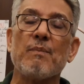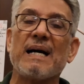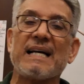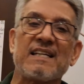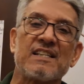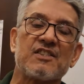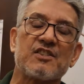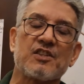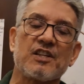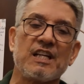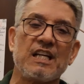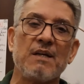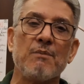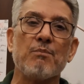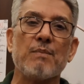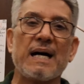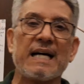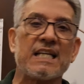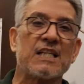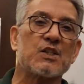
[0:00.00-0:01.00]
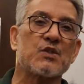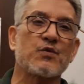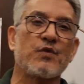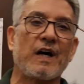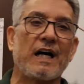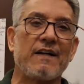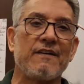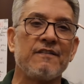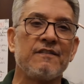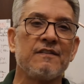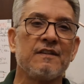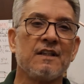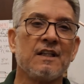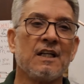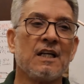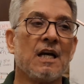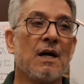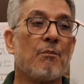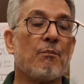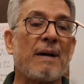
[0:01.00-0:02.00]
-3, -5,
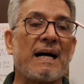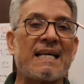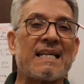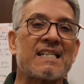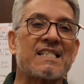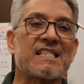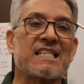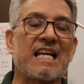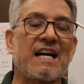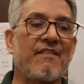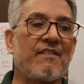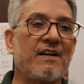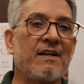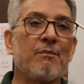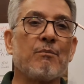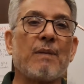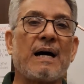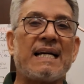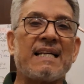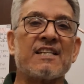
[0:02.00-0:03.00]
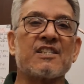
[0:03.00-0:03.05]
-7,